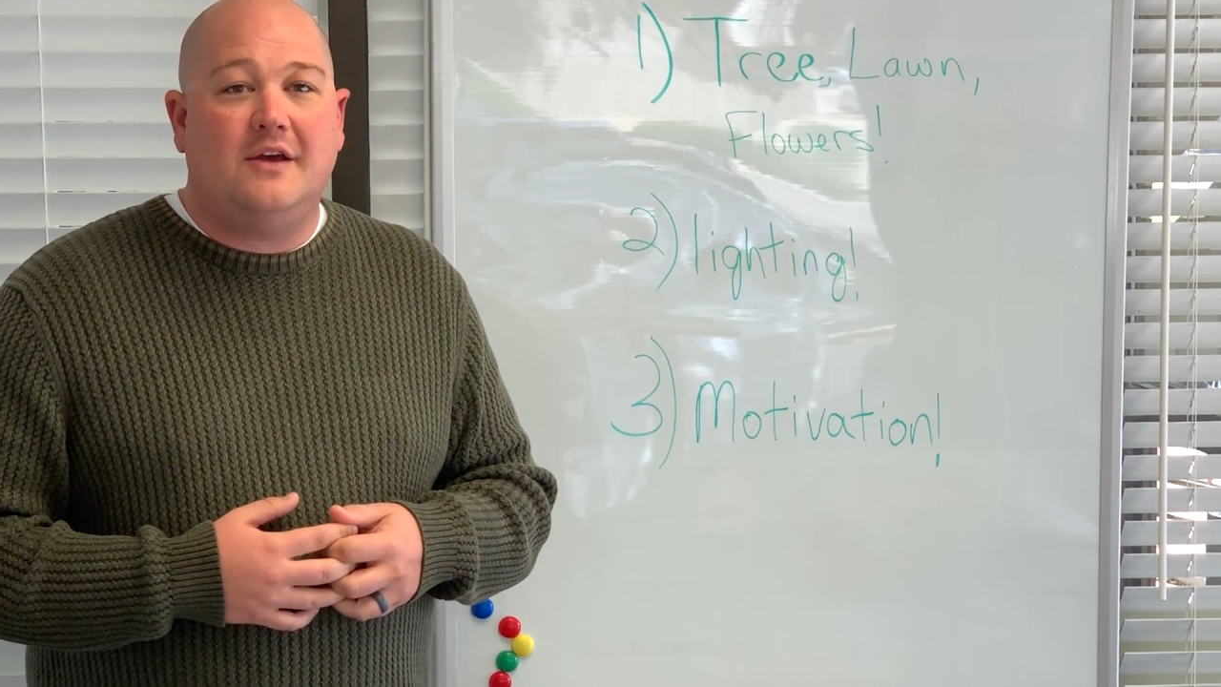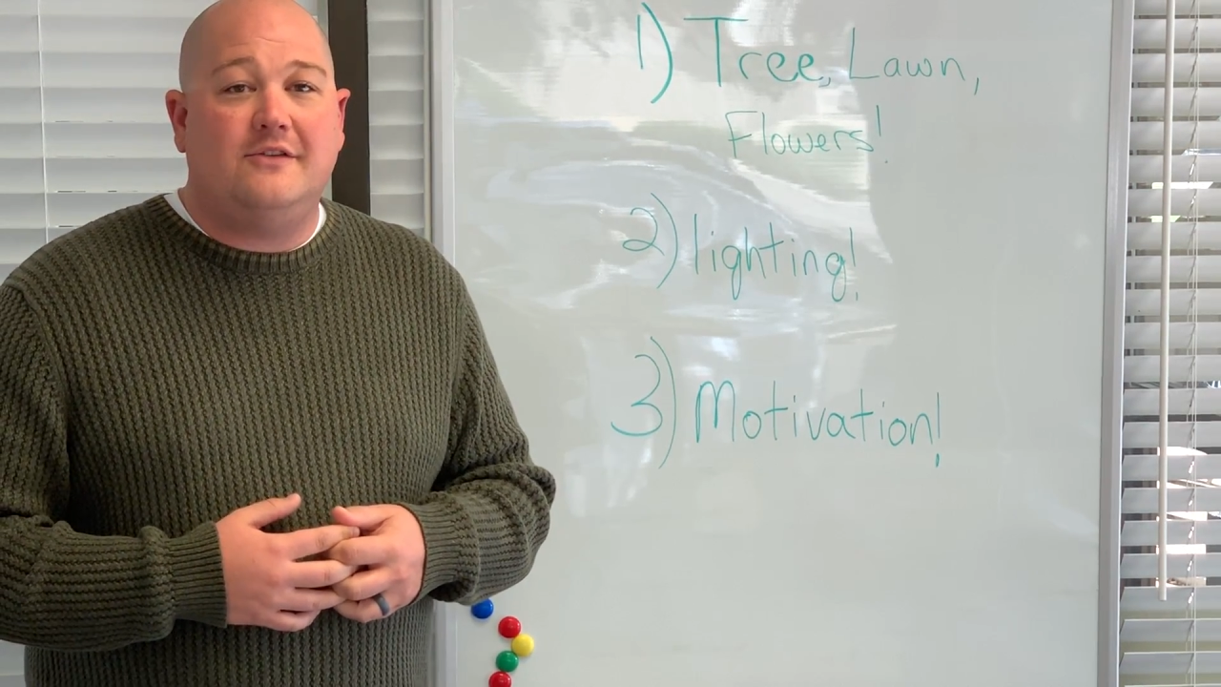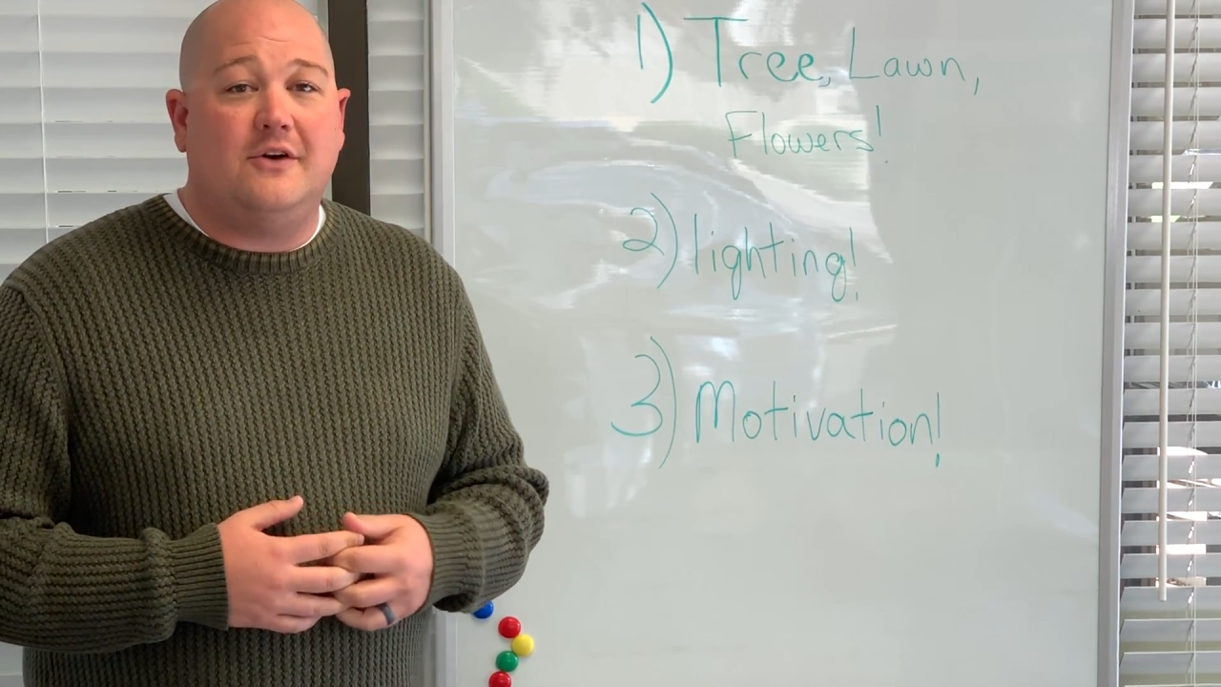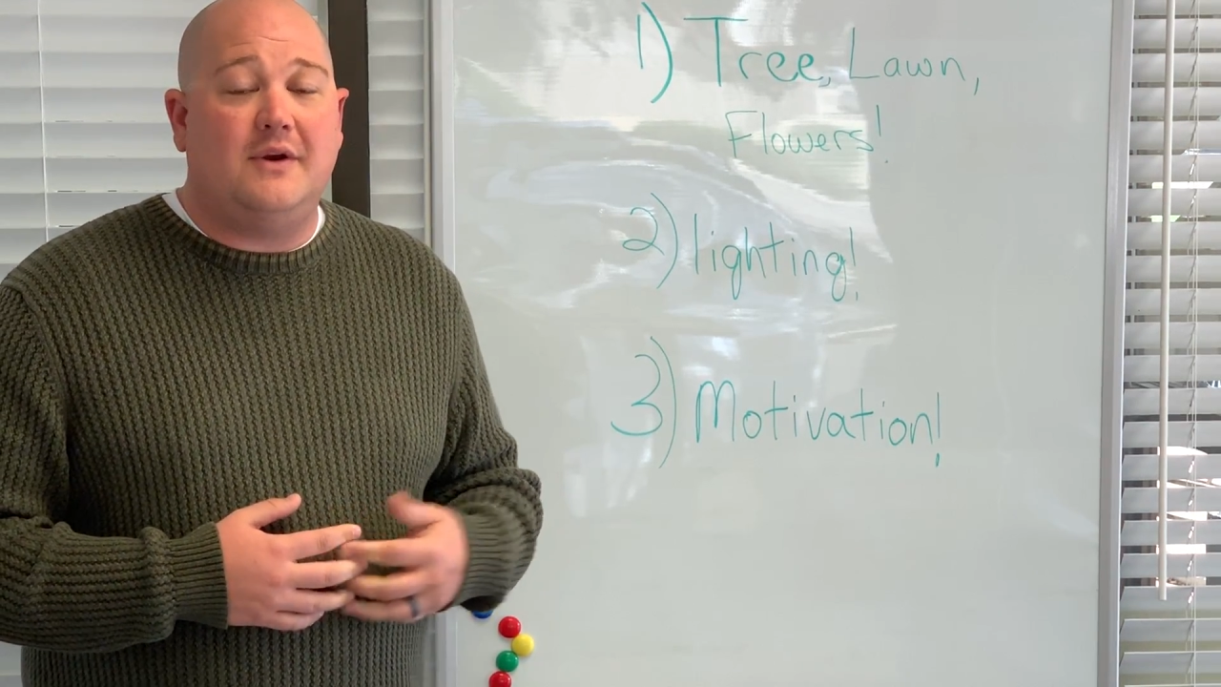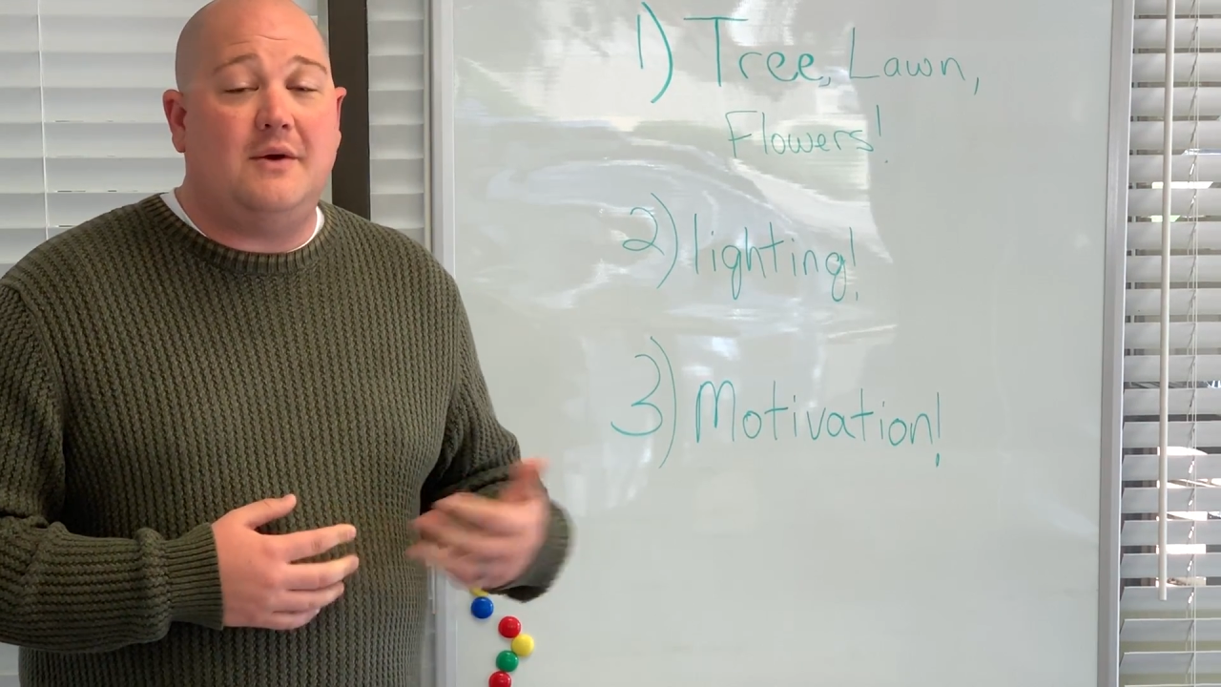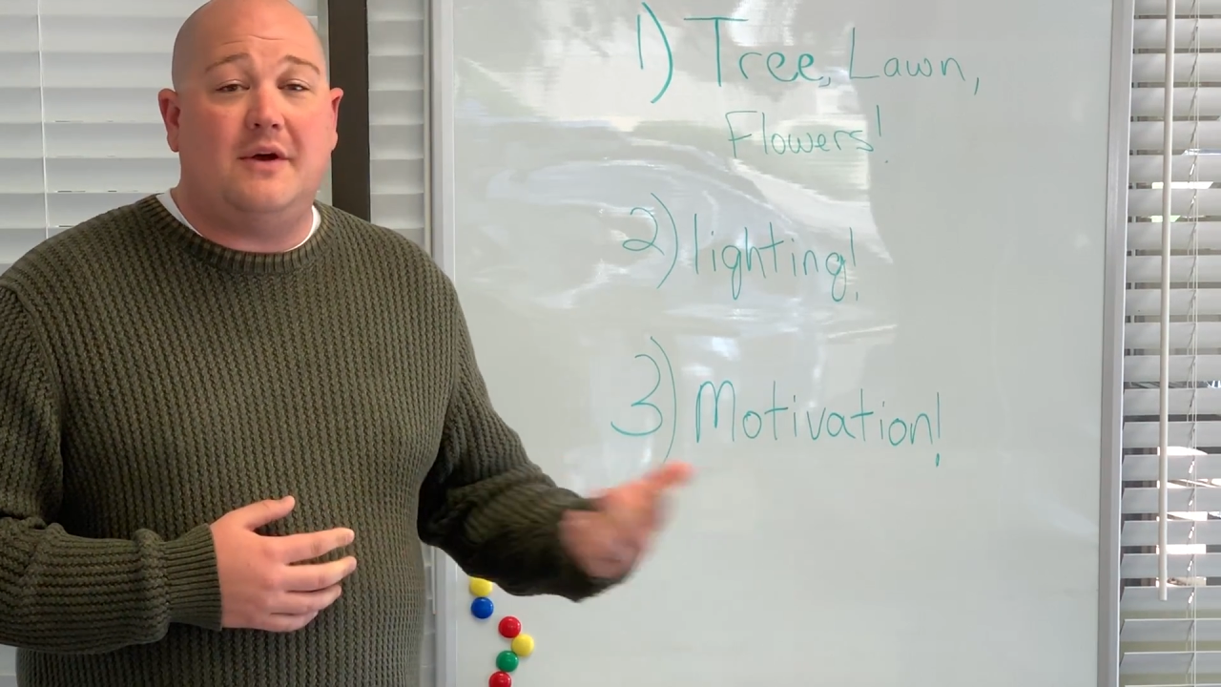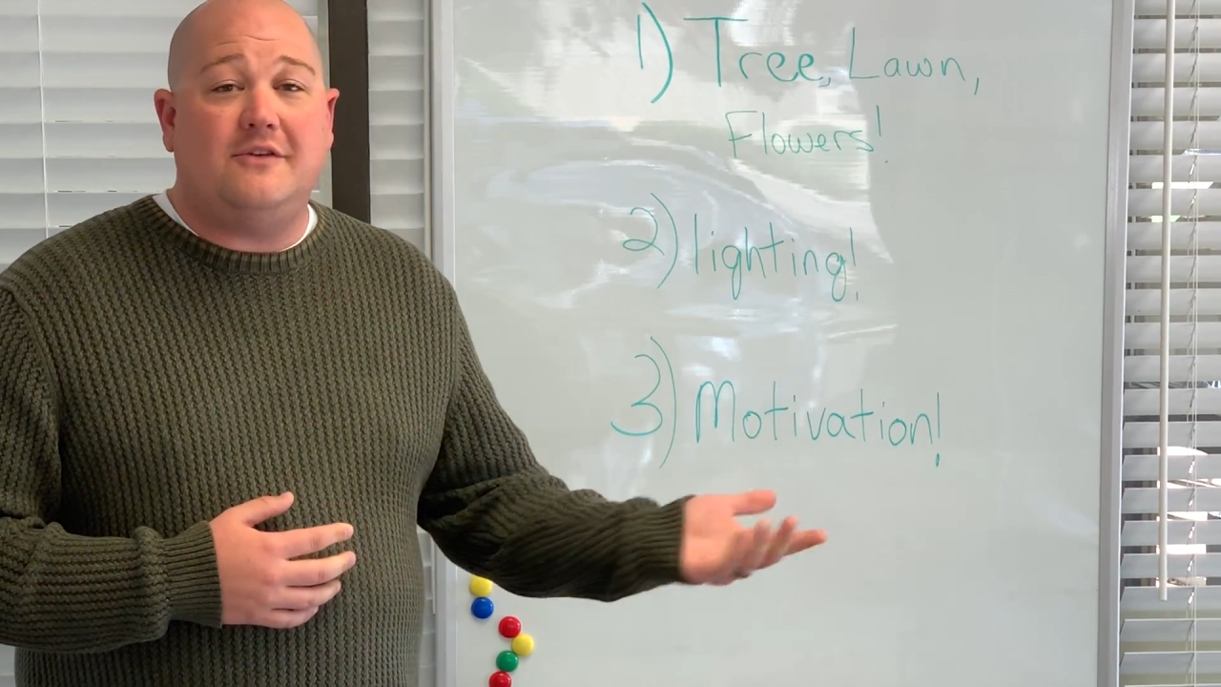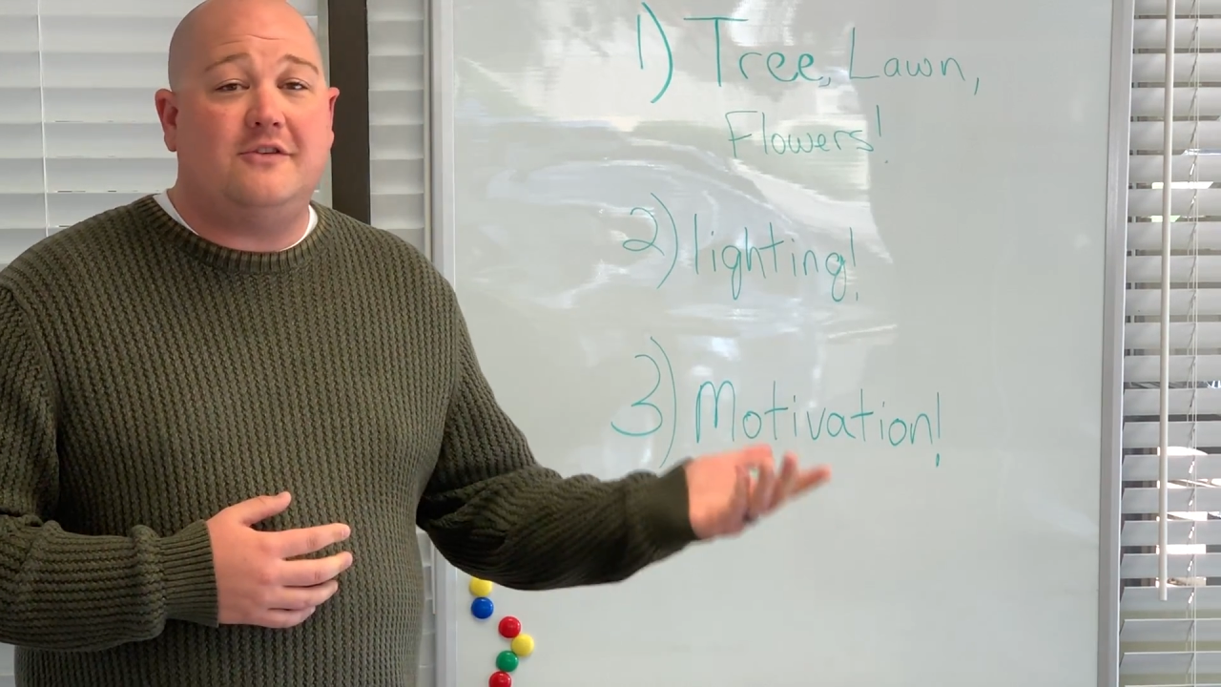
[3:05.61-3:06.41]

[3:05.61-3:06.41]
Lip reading: So anyways,